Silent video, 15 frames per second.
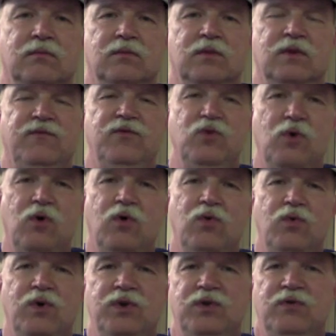if you
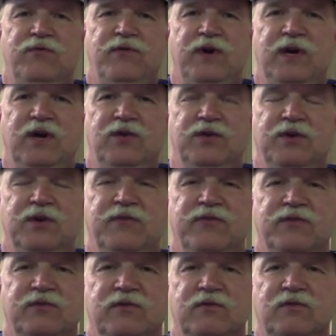own one, you'll find out the
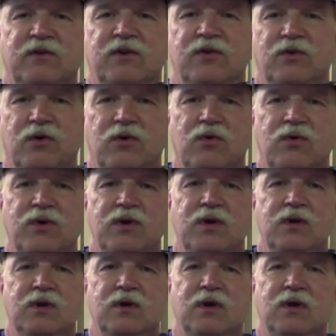differences on your own,